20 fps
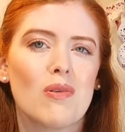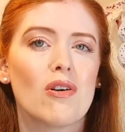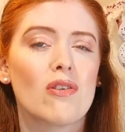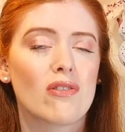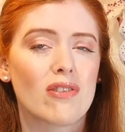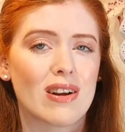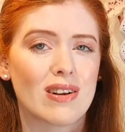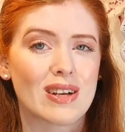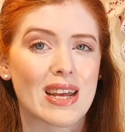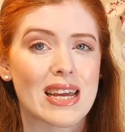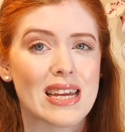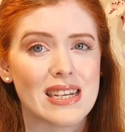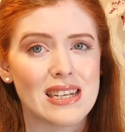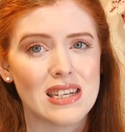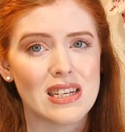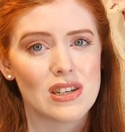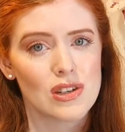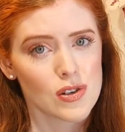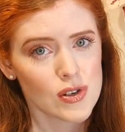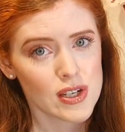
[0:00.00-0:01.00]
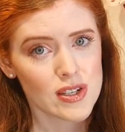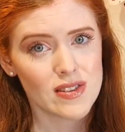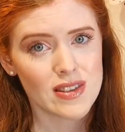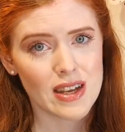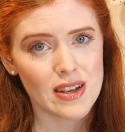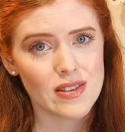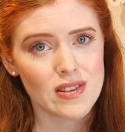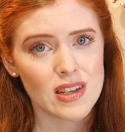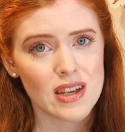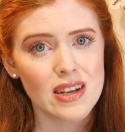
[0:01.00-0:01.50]
of around 18 degrees
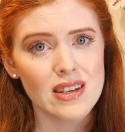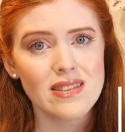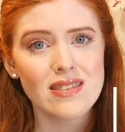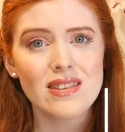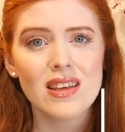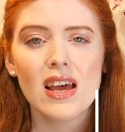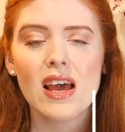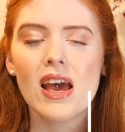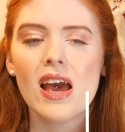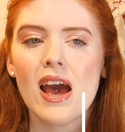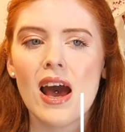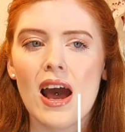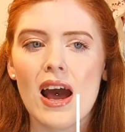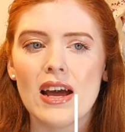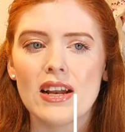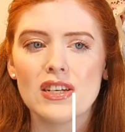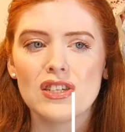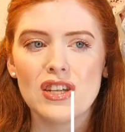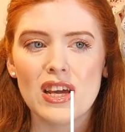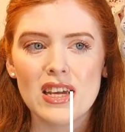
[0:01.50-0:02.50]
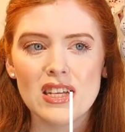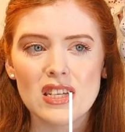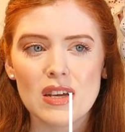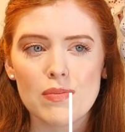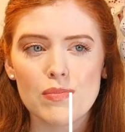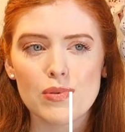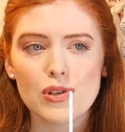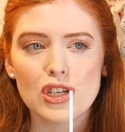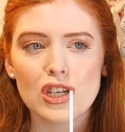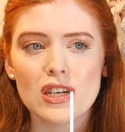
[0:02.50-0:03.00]
Celsius, and day
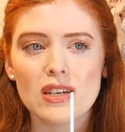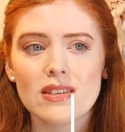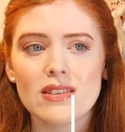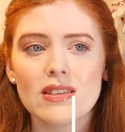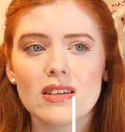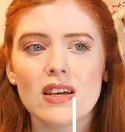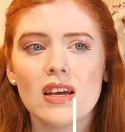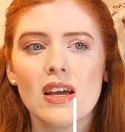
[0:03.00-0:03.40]
temperatures